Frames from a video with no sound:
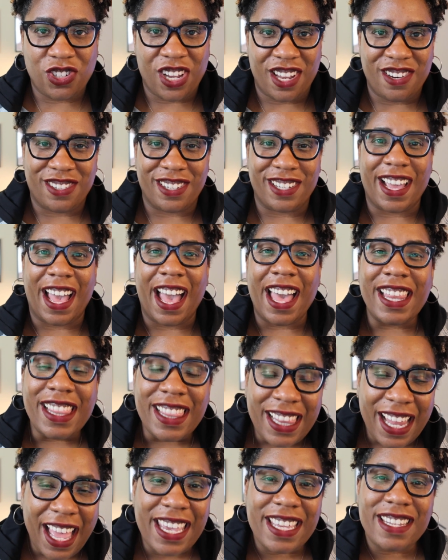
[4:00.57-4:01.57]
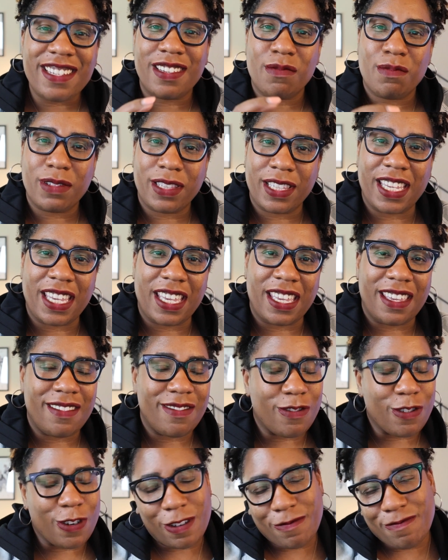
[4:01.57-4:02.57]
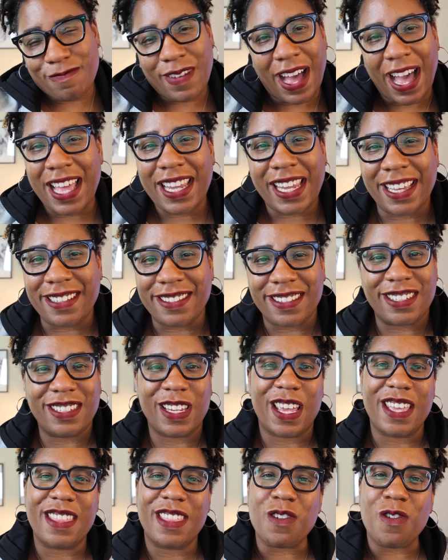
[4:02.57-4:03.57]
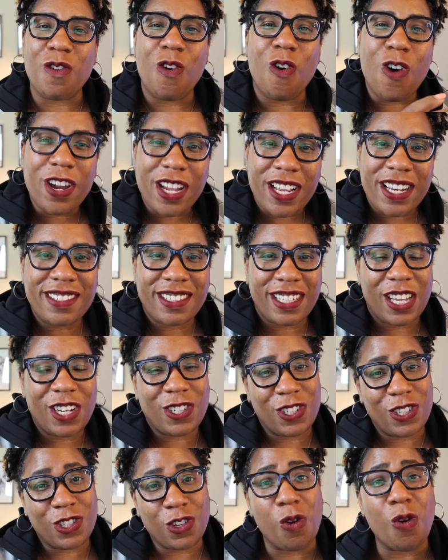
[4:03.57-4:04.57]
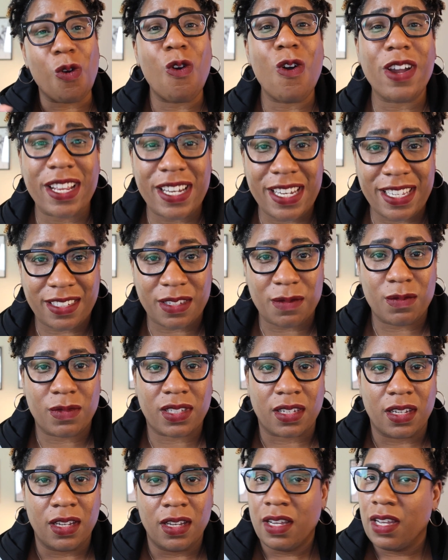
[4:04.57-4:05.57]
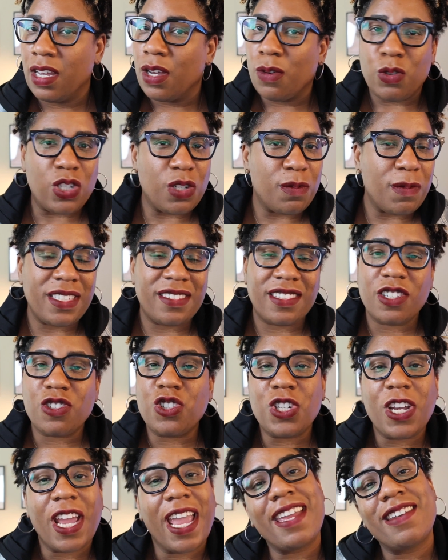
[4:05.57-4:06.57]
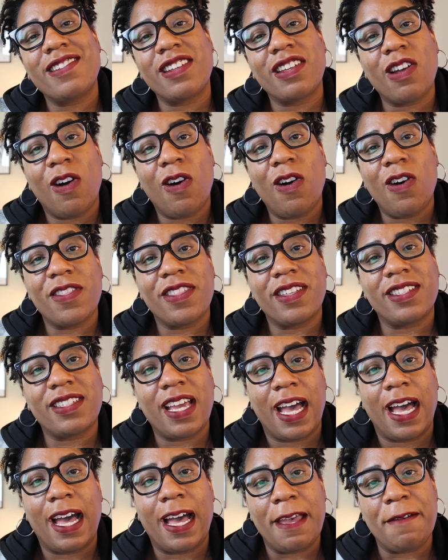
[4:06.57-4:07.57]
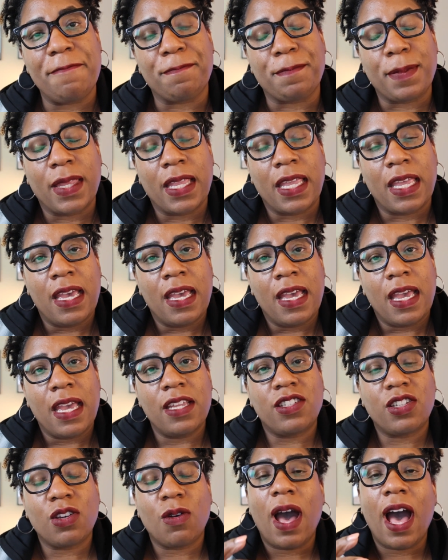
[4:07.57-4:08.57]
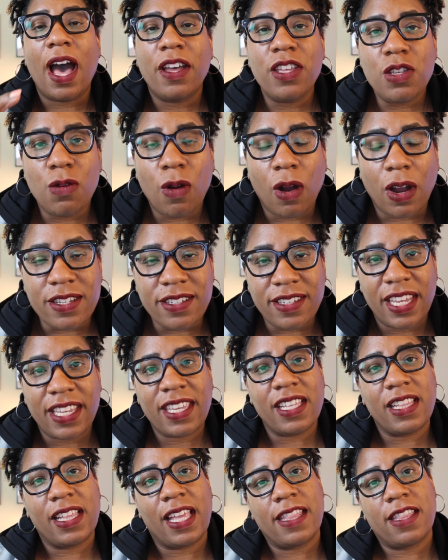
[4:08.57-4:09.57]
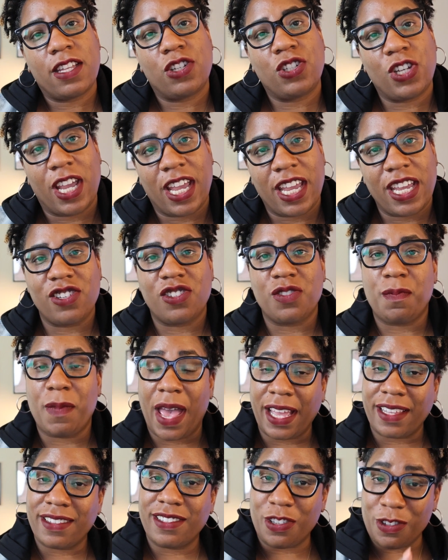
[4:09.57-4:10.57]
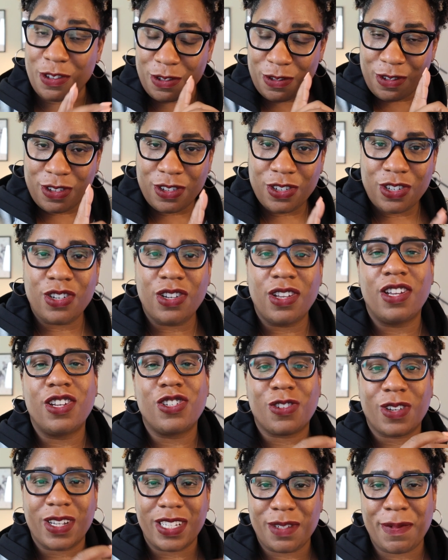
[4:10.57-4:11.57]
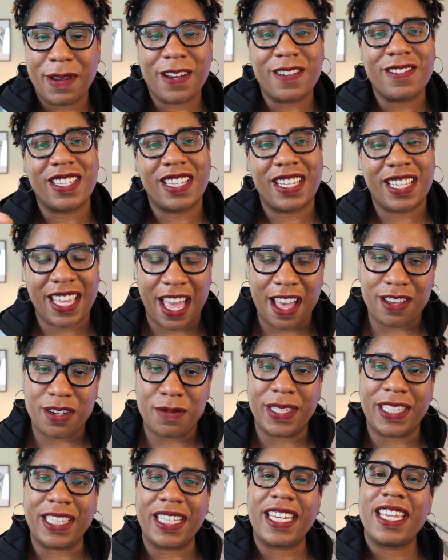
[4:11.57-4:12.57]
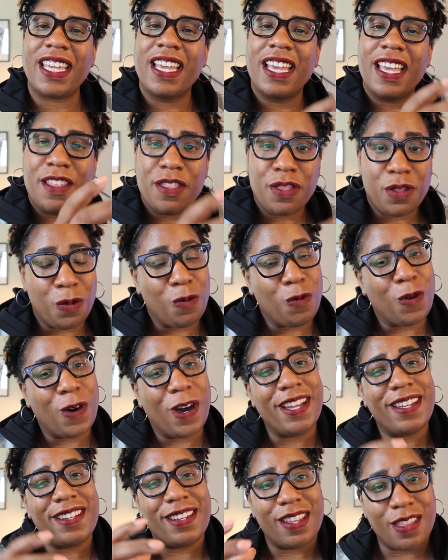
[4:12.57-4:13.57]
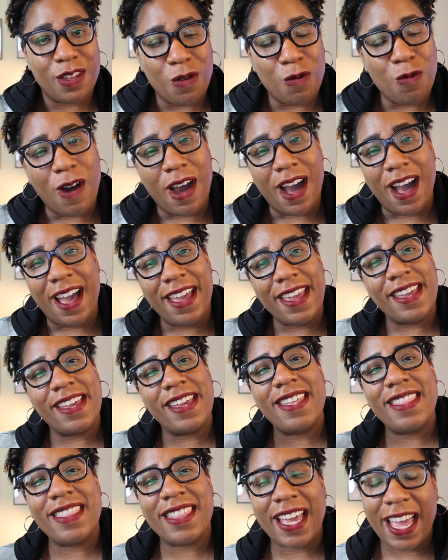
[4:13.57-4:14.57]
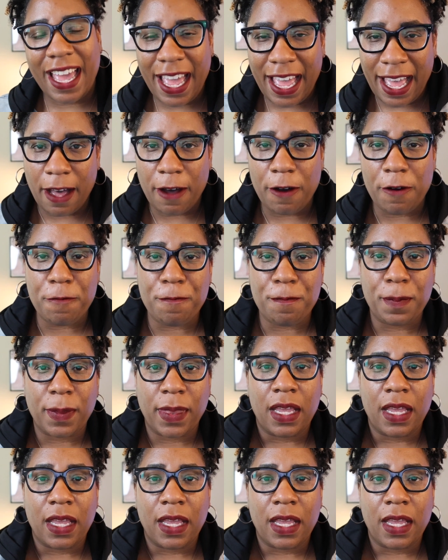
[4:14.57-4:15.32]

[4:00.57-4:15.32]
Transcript: changing. I like to believe, or I like to say, that organizations are organisms, which means they're changing all the time. And so how you articulate the change back to transparency and accountability, the what, the why, and the how,